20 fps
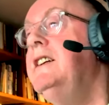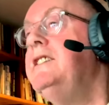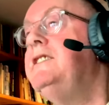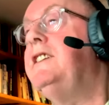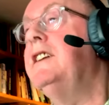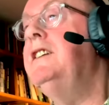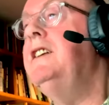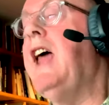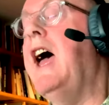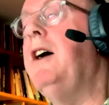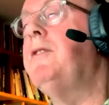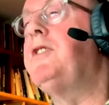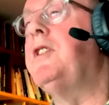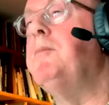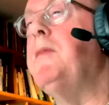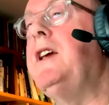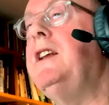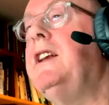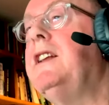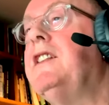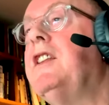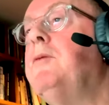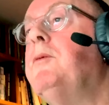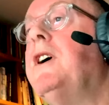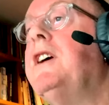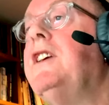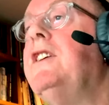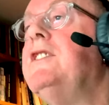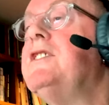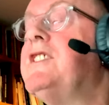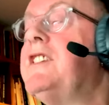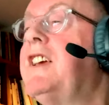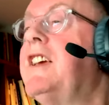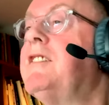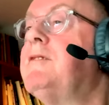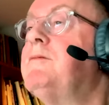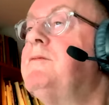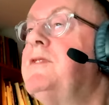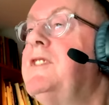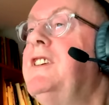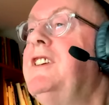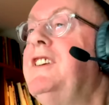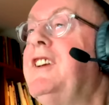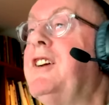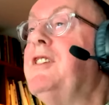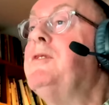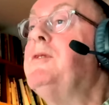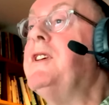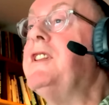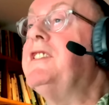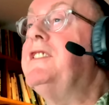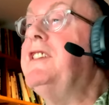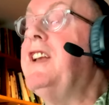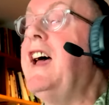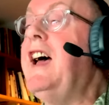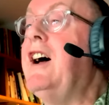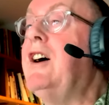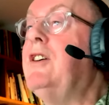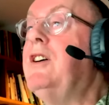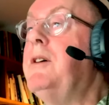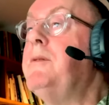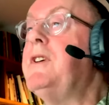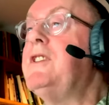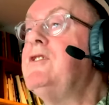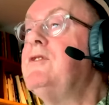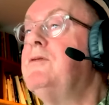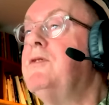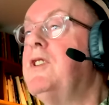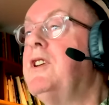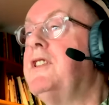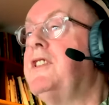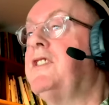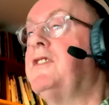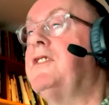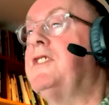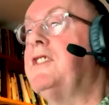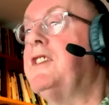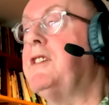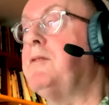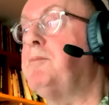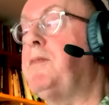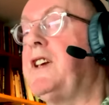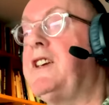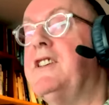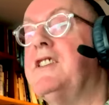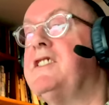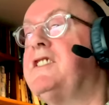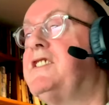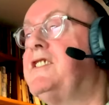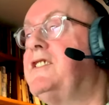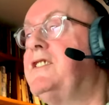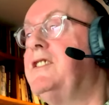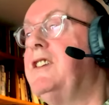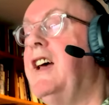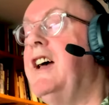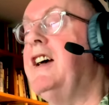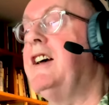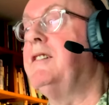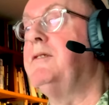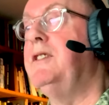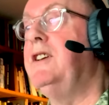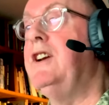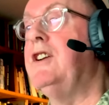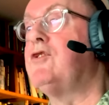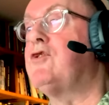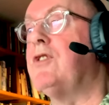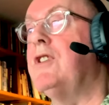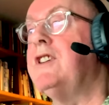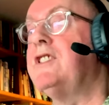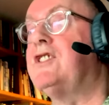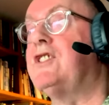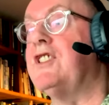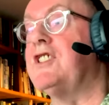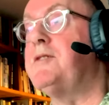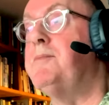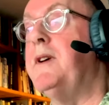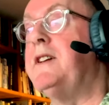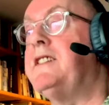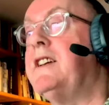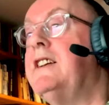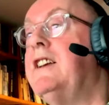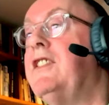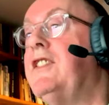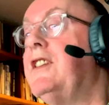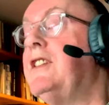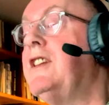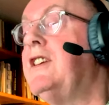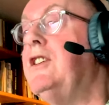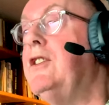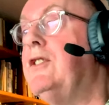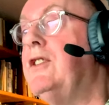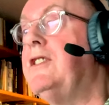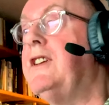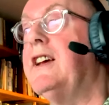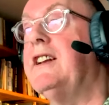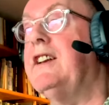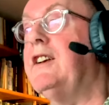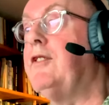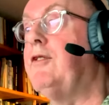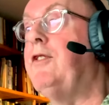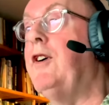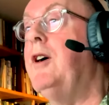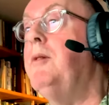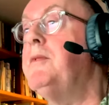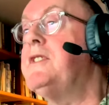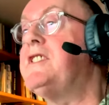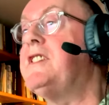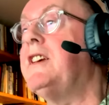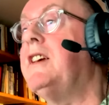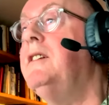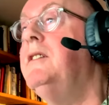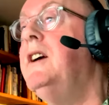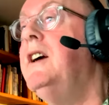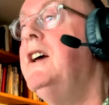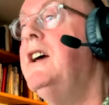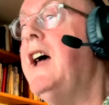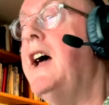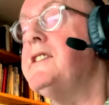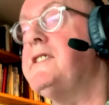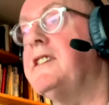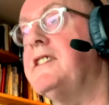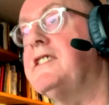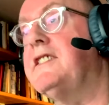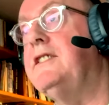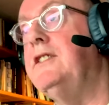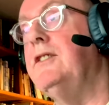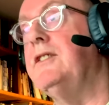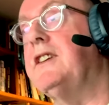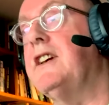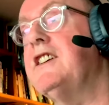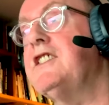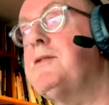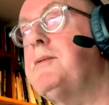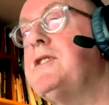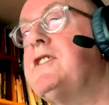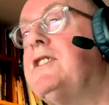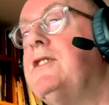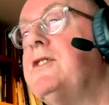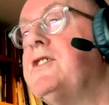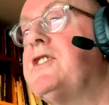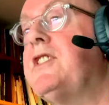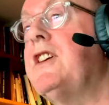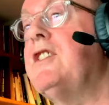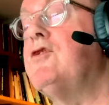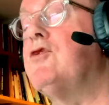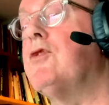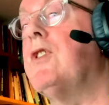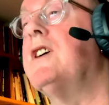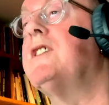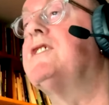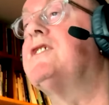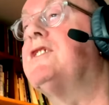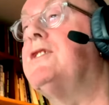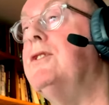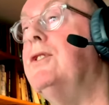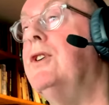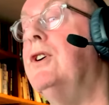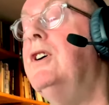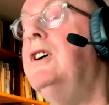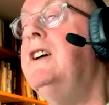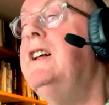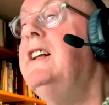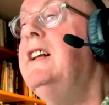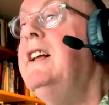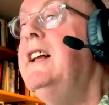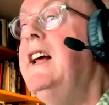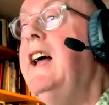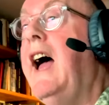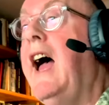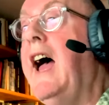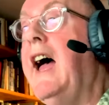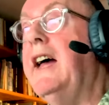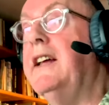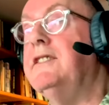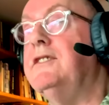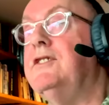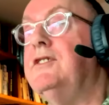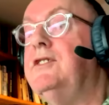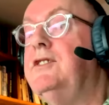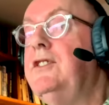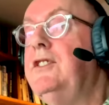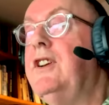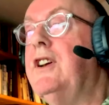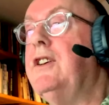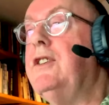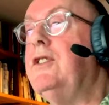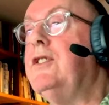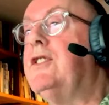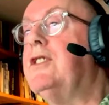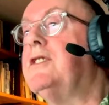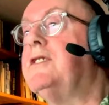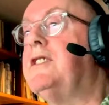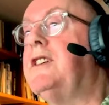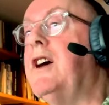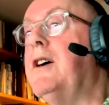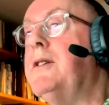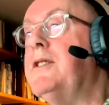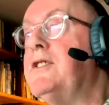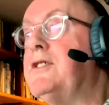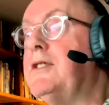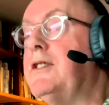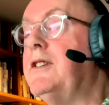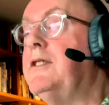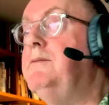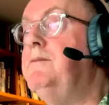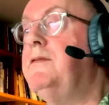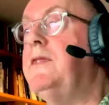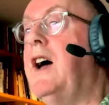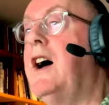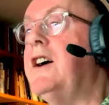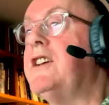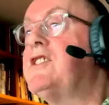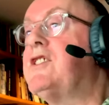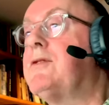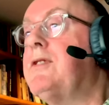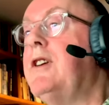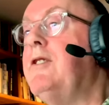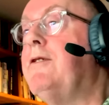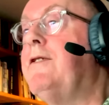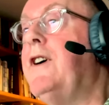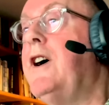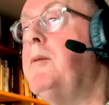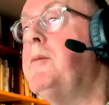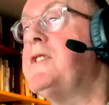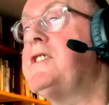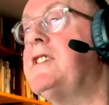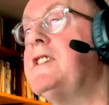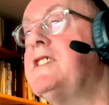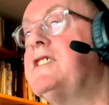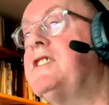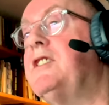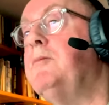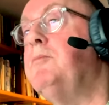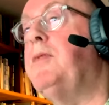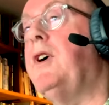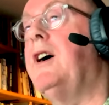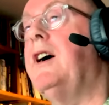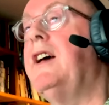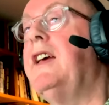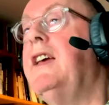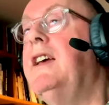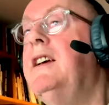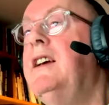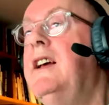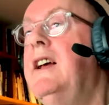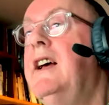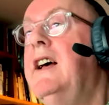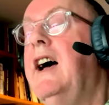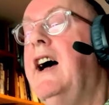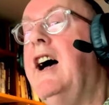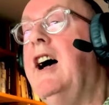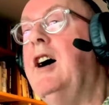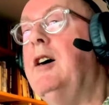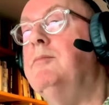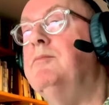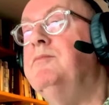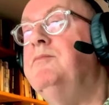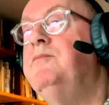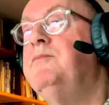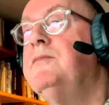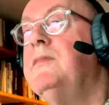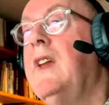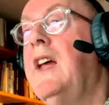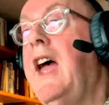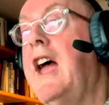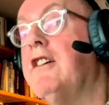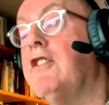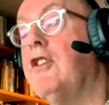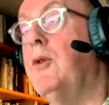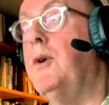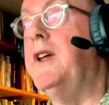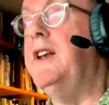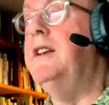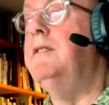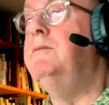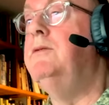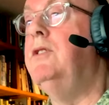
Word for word: didn't have the meaning that we're using it, you know, with now. I mean, because, you know, drugs just meant anything that you could get at a pharmacy, as it still does. We still say drugstore. And, you know, you could go into a high street pharmacist and buy heroin